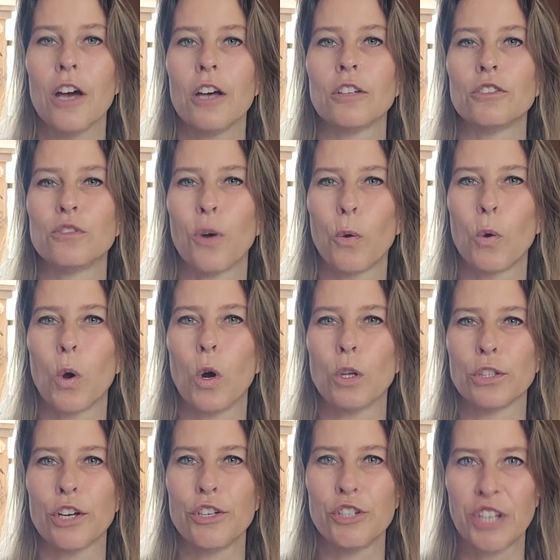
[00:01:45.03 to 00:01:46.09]
the
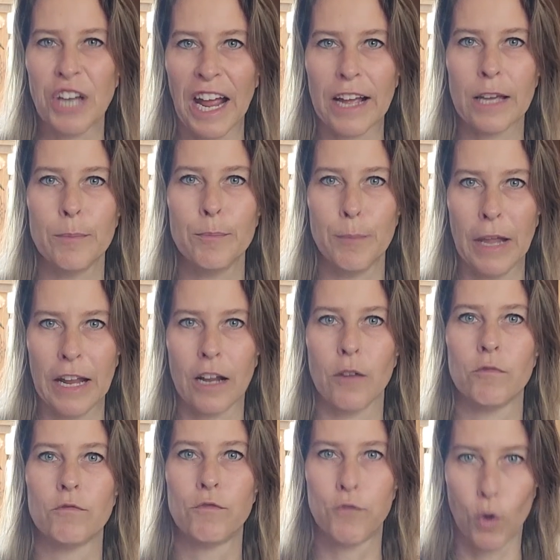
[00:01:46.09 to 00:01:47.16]
so-called
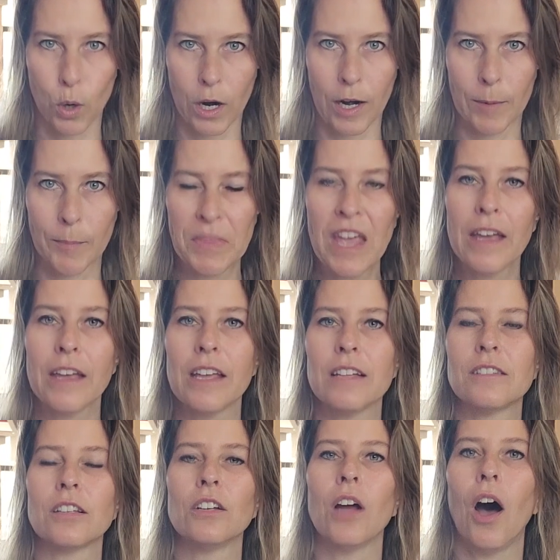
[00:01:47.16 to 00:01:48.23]
check-make form.
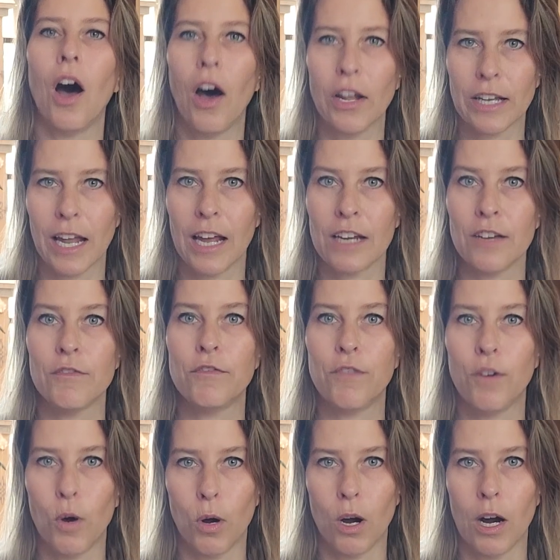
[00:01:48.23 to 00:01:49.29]
It's an online
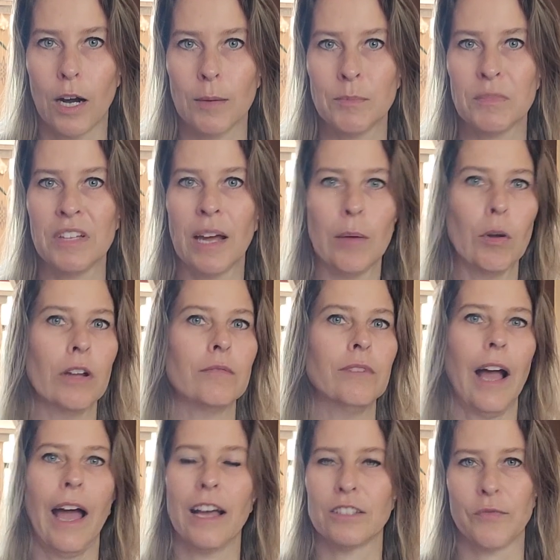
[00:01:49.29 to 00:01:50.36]
form that
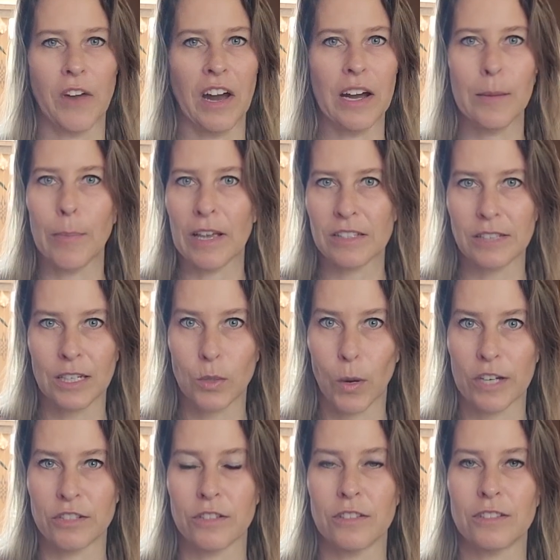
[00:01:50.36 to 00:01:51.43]
has very basic
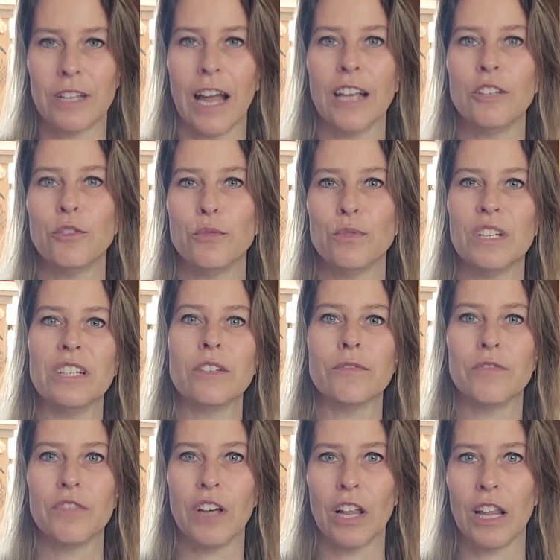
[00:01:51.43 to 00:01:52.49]
questions that you need to
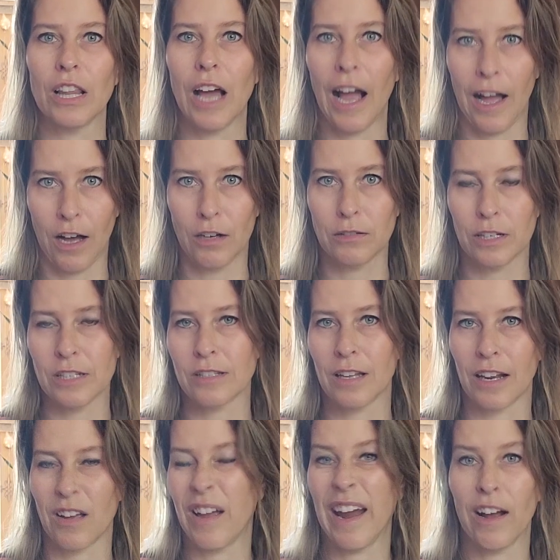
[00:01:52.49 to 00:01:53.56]
fill out. It's
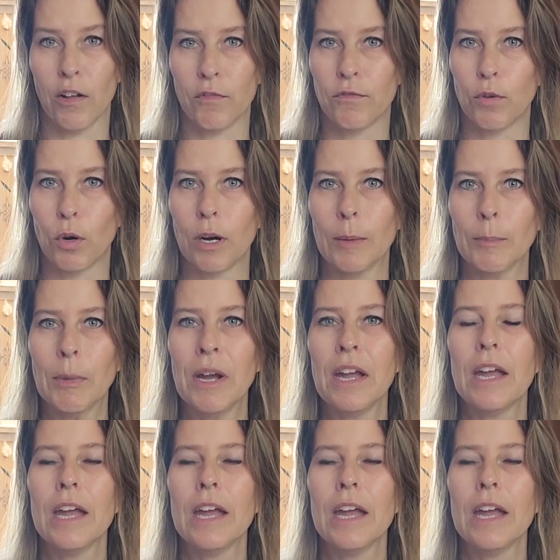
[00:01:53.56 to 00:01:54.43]
like a health form.